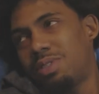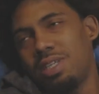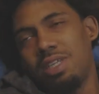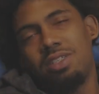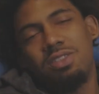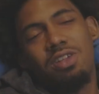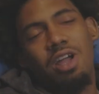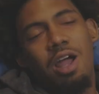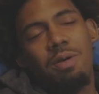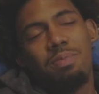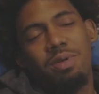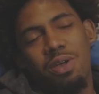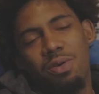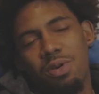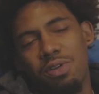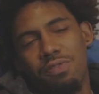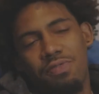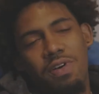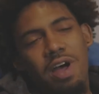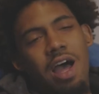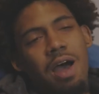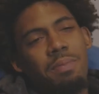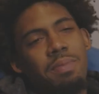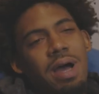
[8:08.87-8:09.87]
Yeah. I started playing with the
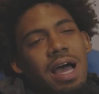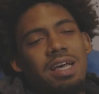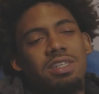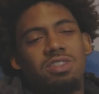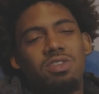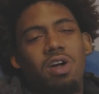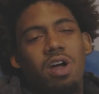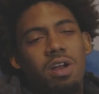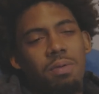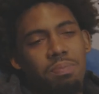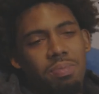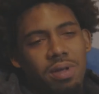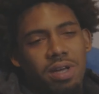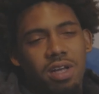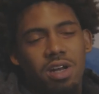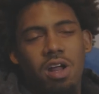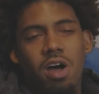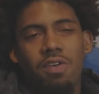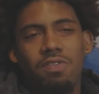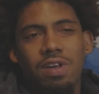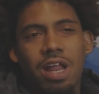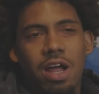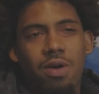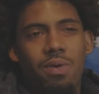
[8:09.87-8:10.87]
five, but I started playing
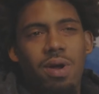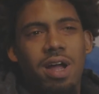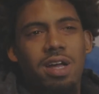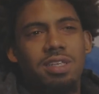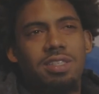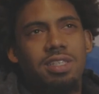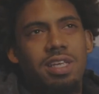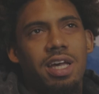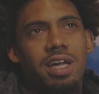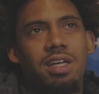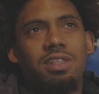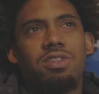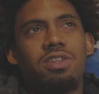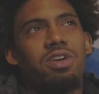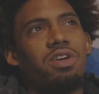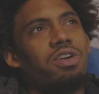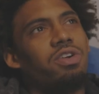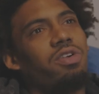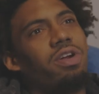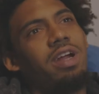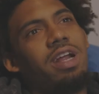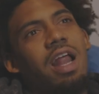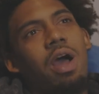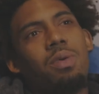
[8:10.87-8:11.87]
off like around second, third
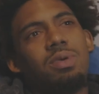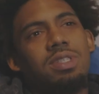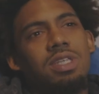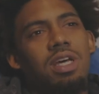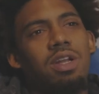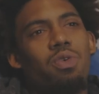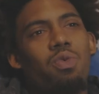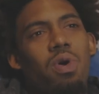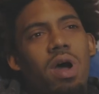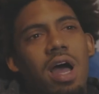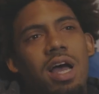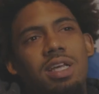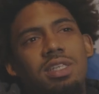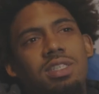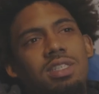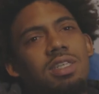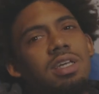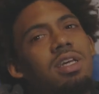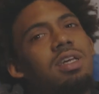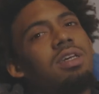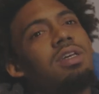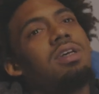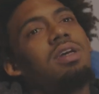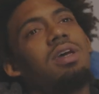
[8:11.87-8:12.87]
grade. I was at the
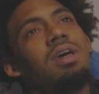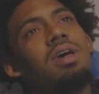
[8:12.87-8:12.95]
YMCA.